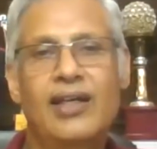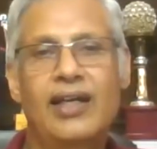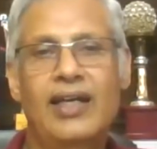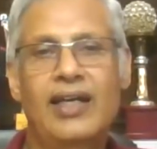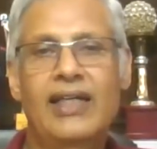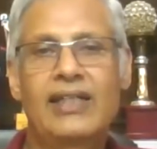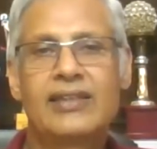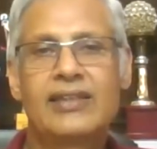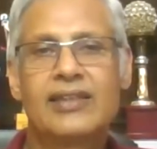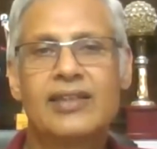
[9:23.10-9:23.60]

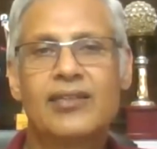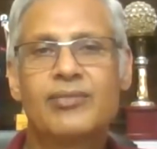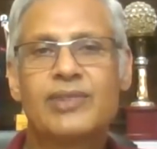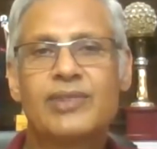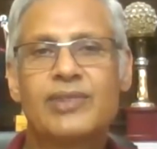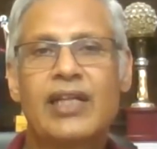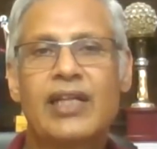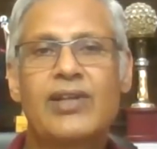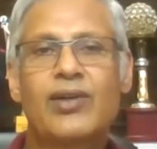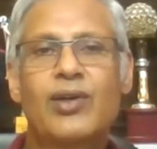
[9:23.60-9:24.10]
and some
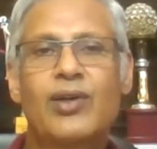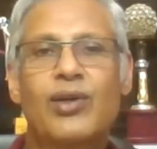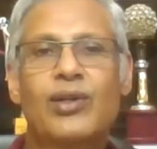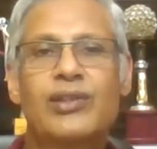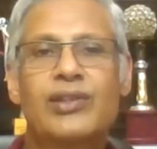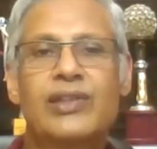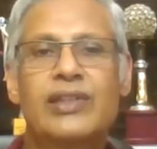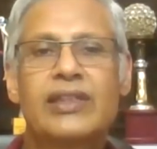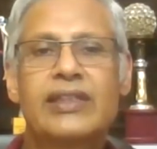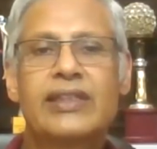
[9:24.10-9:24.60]

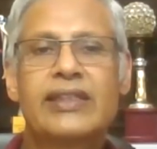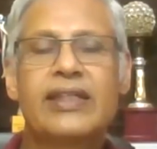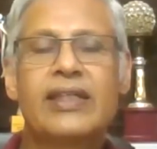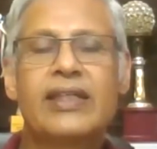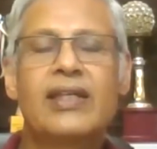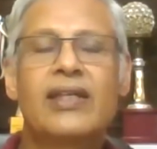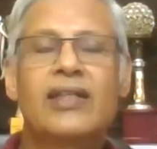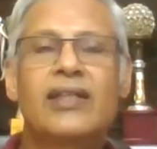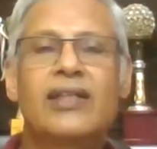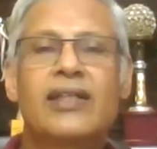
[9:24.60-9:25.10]
psychologists,
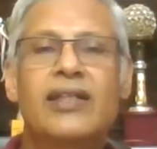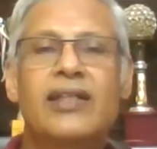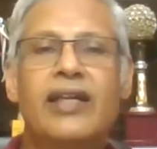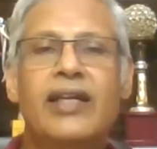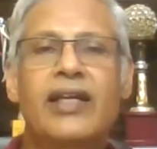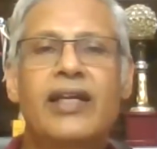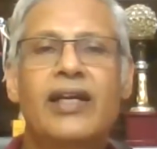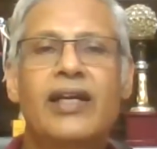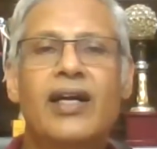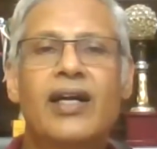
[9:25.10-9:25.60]

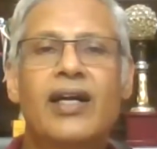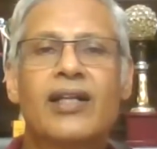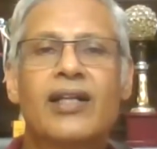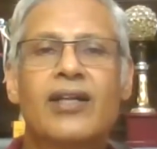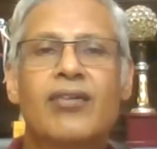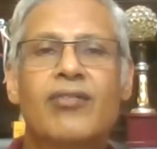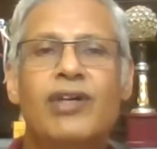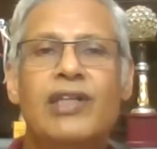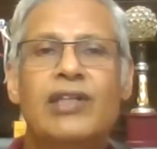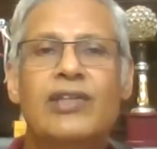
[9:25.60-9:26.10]
they
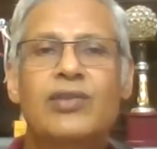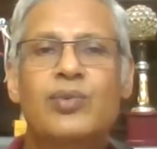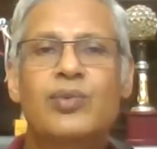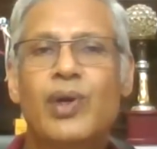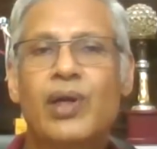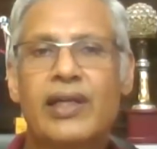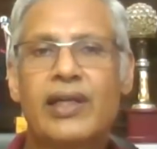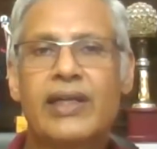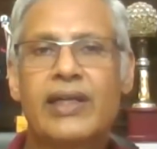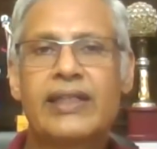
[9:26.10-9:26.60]
are the ones who
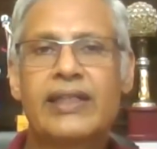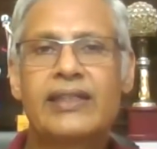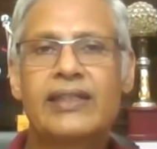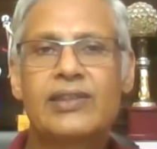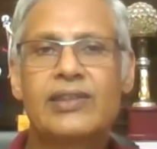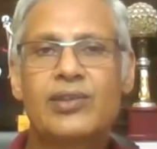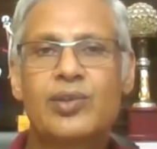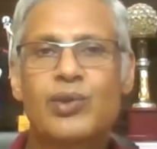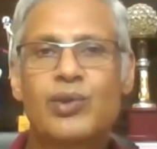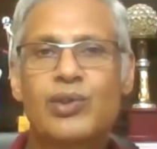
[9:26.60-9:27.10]
are running
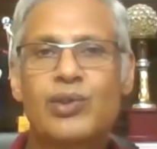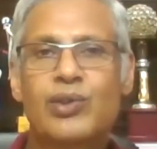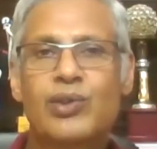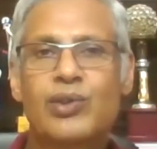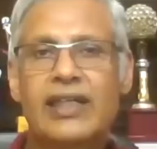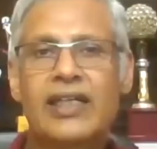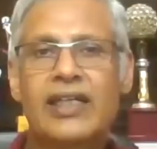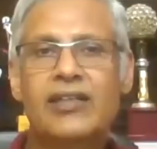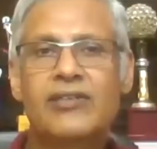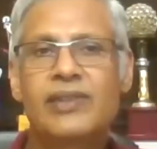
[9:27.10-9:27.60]
these coaching
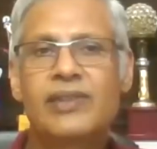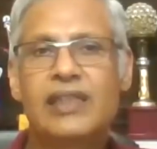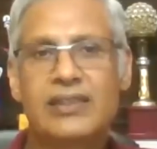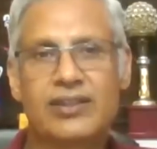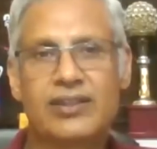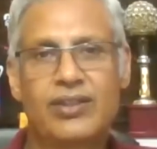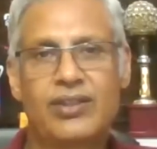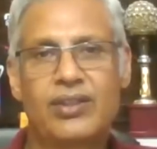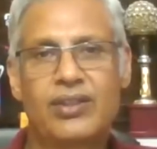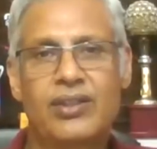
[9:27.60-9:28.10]

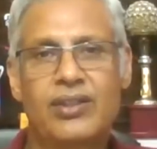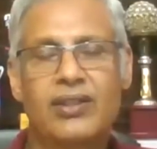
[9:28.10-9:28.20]
academies.